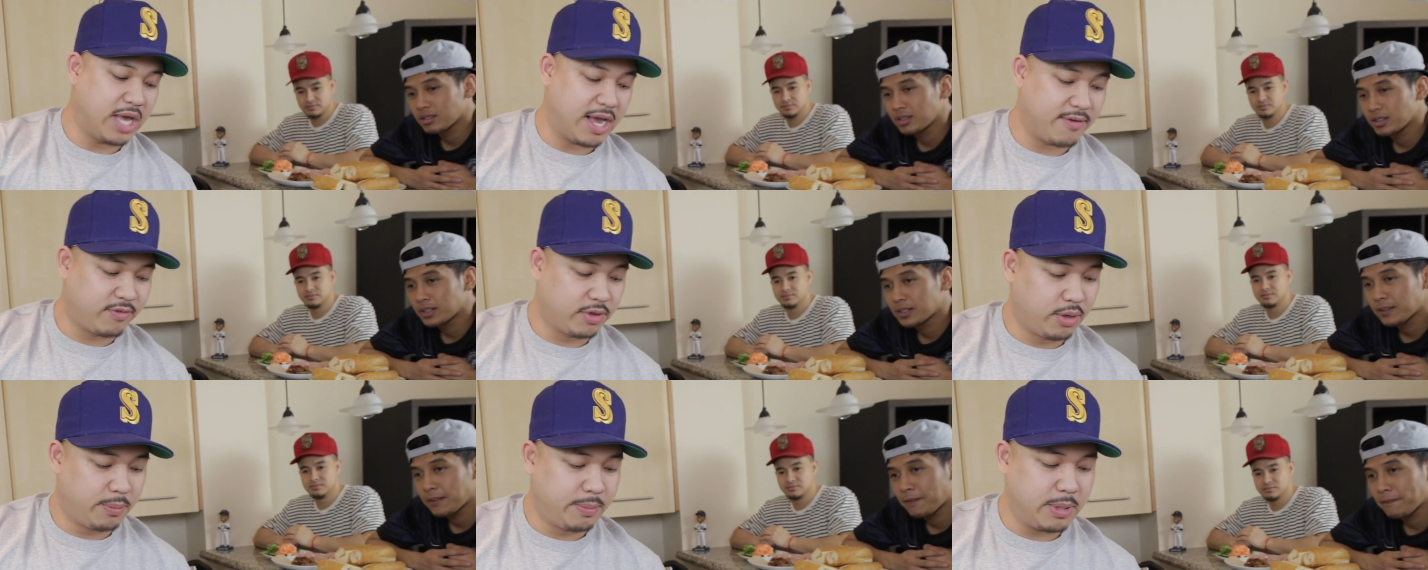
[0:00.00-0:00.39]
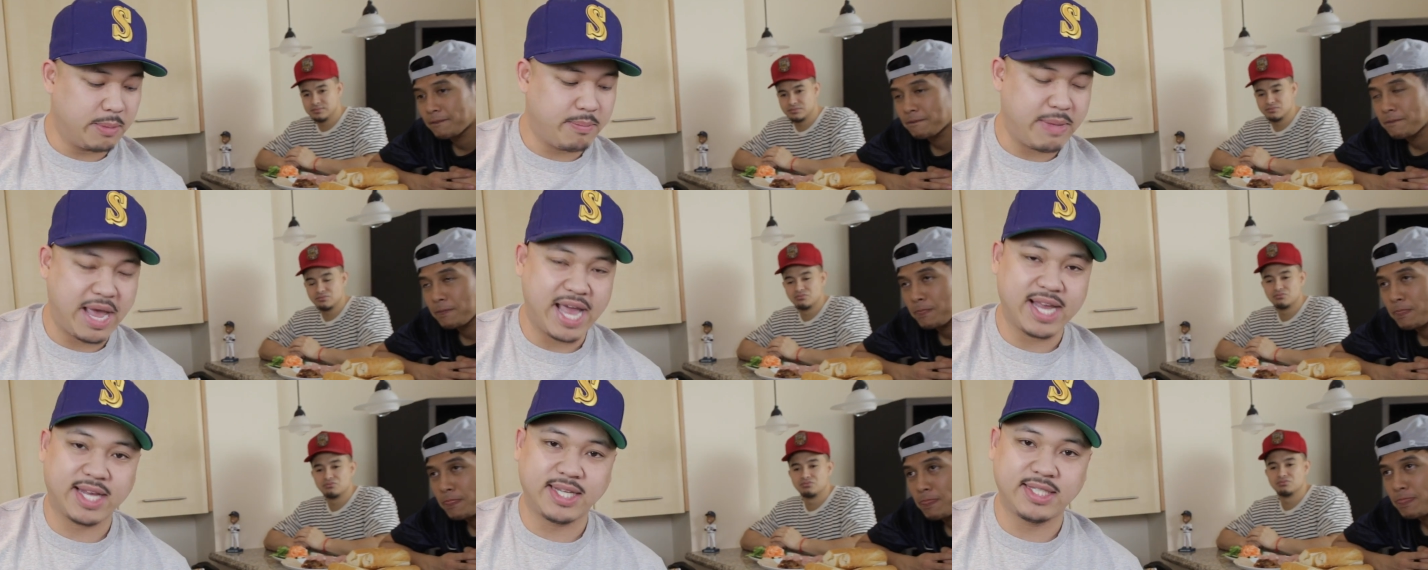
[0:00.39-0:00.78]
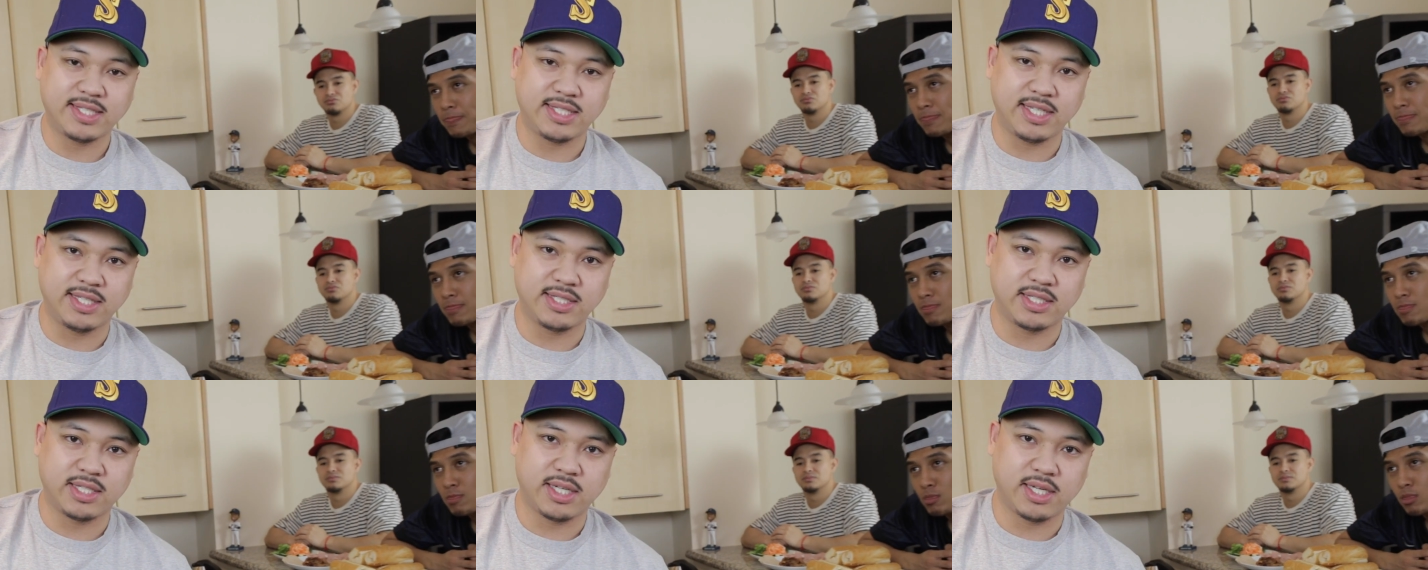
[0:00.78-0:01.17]
Speaker 1: you have a little bit of Maggi
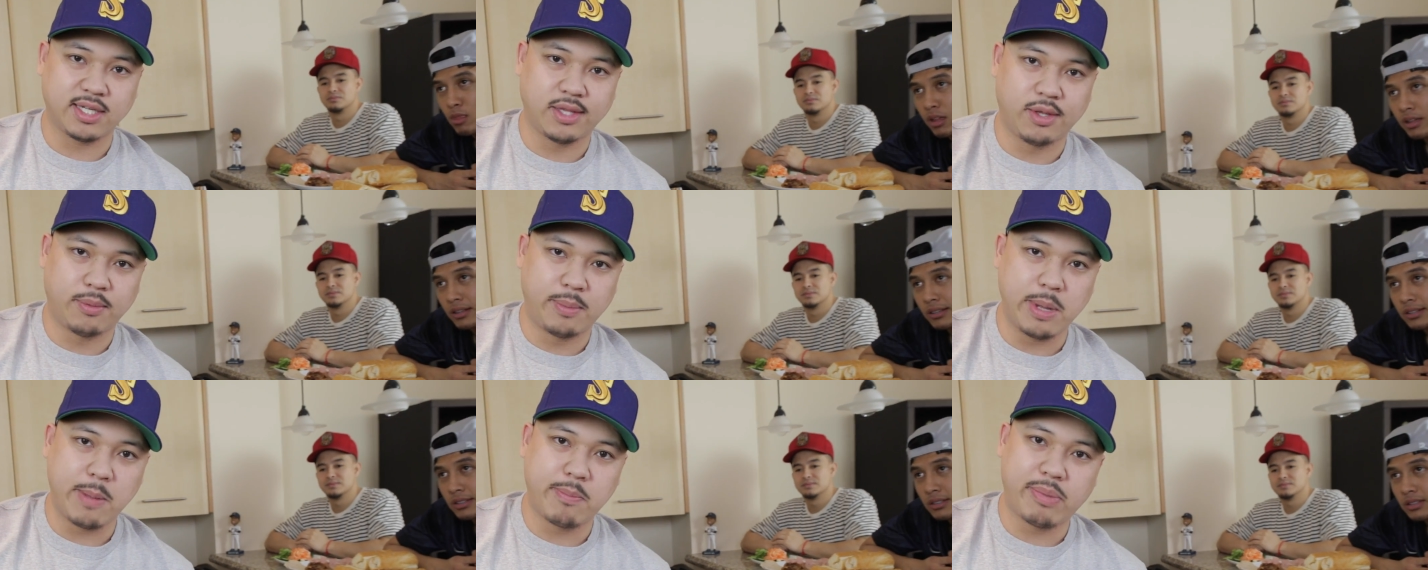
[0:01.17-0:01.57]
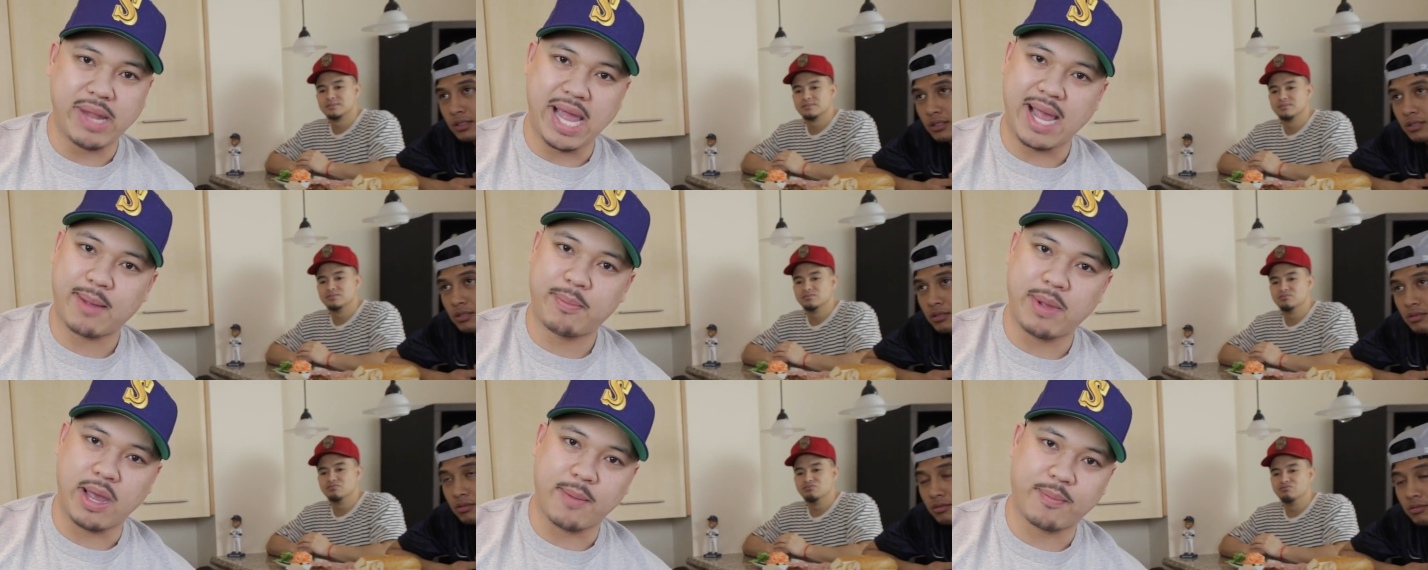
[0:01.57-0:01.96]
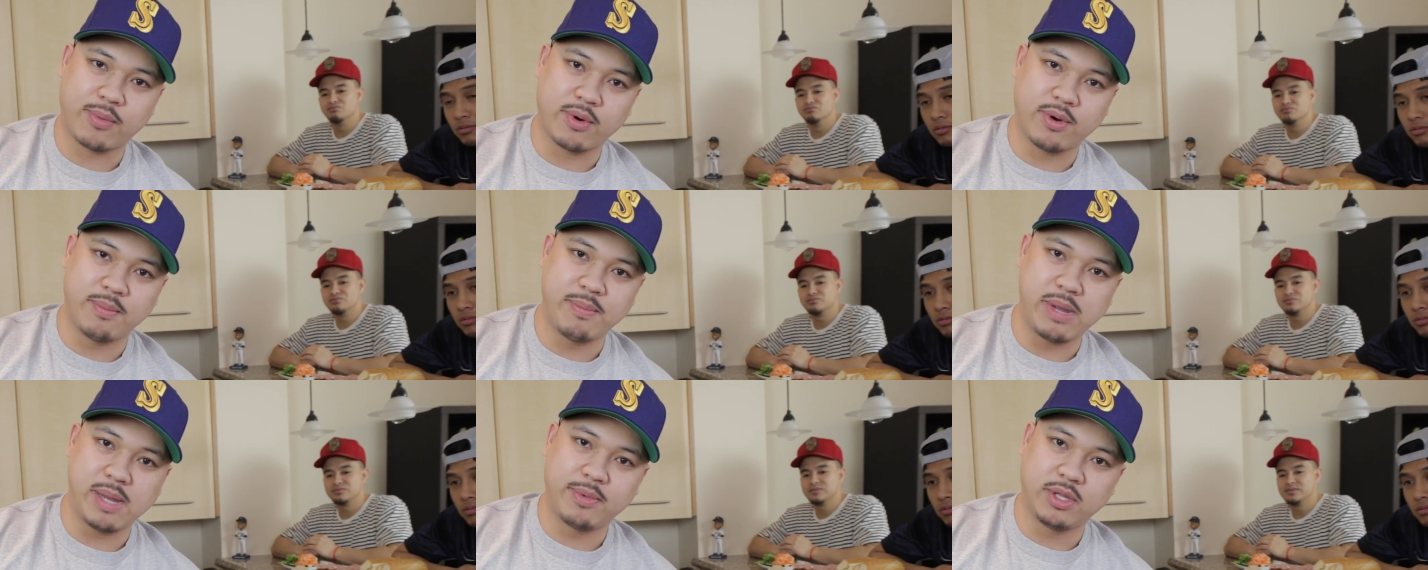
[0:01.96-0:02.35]
seasoning, a little bit of black
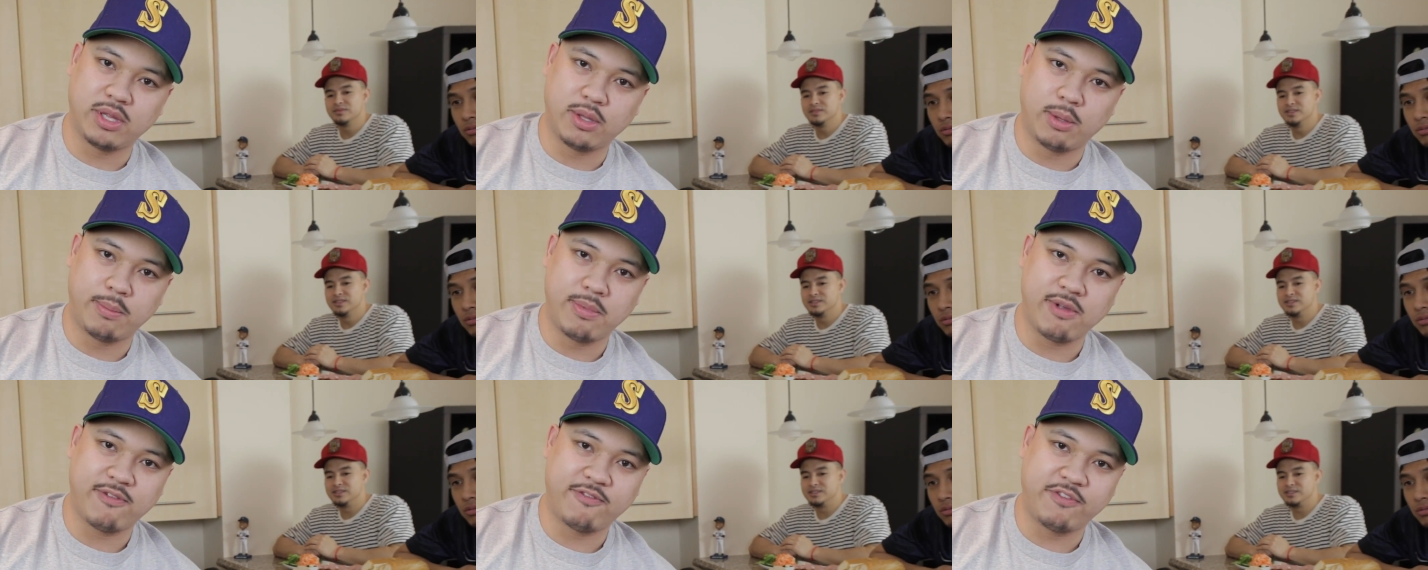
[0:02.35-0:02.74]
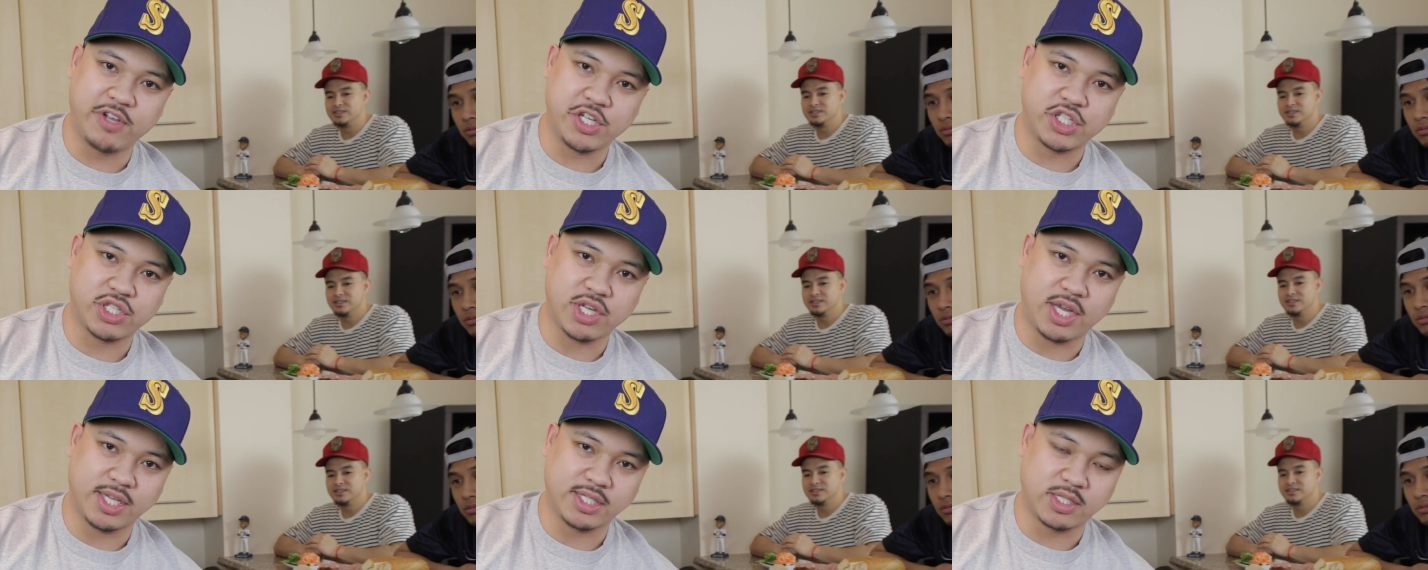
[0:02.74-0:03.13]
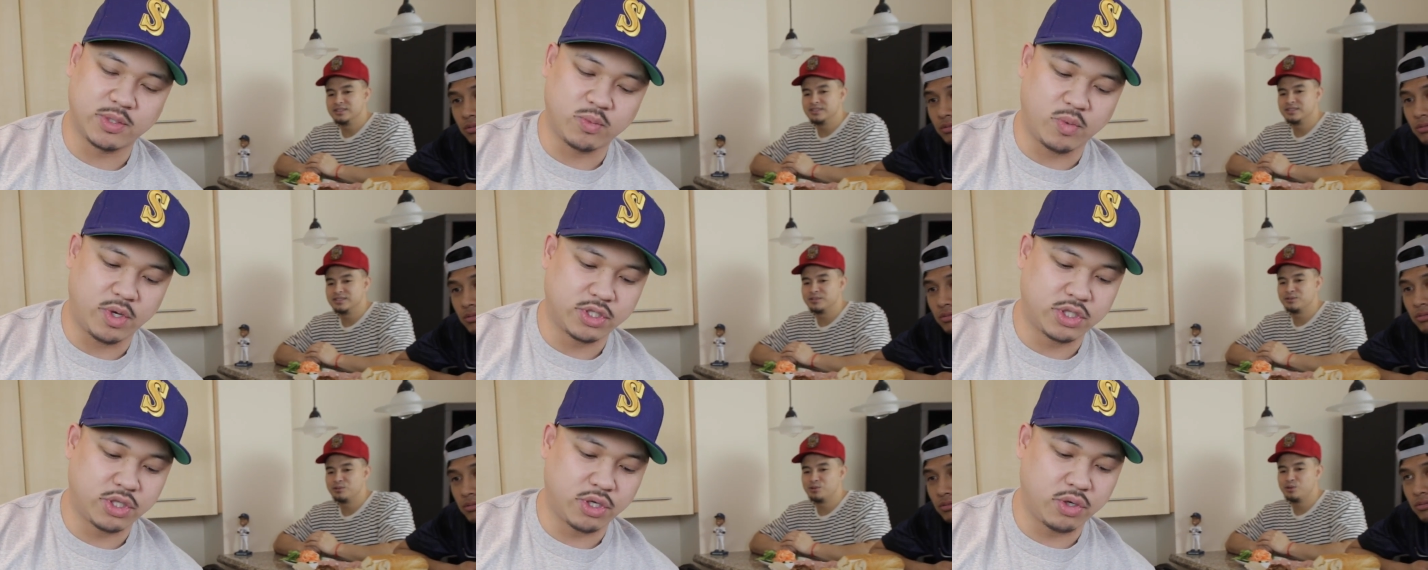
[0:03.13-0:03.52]
pepper, maybe a little bit of fish sauce
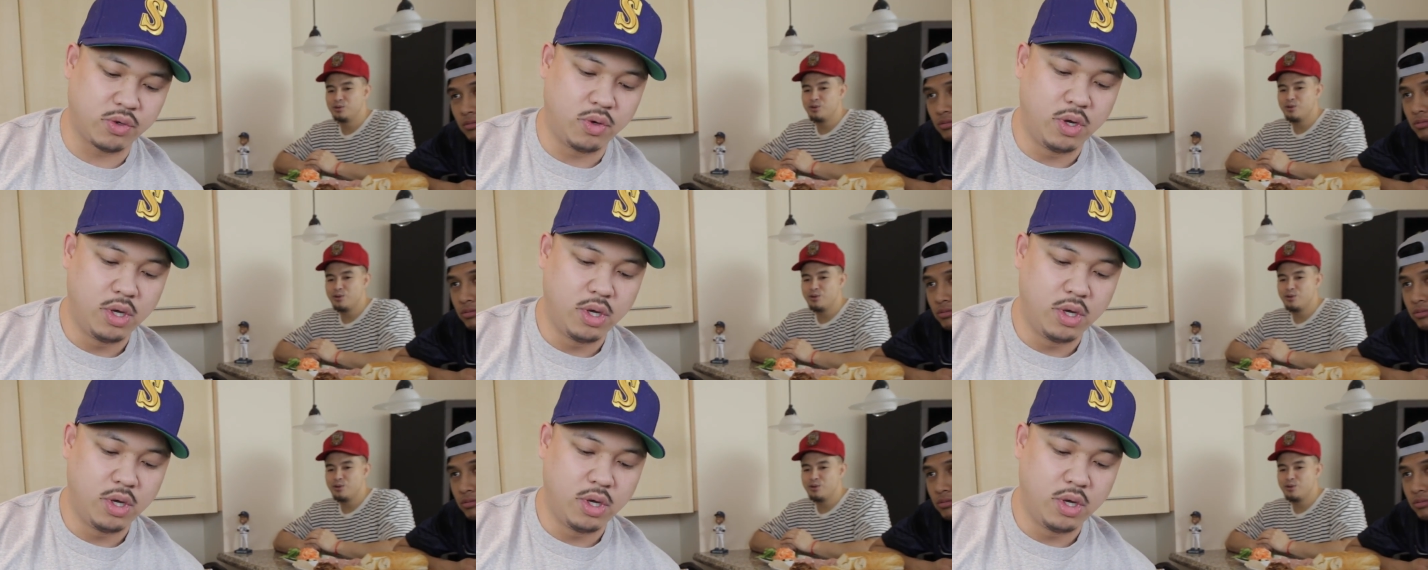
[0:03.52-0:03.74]
as well too.